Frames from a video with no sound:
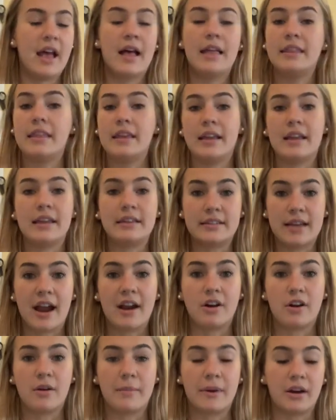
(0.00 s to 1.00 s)
the
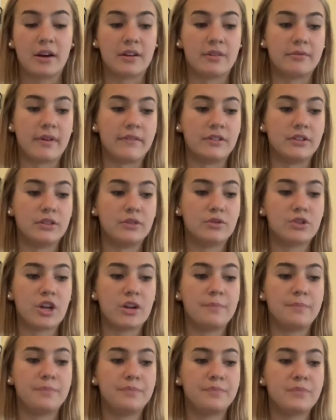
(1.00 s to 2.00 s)
entire American
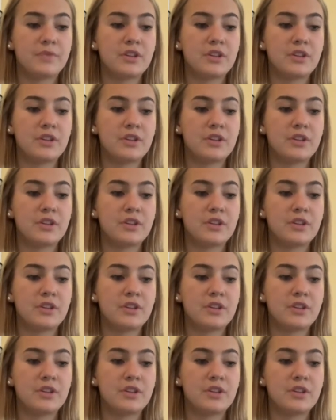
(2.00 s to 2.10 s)
Revolution.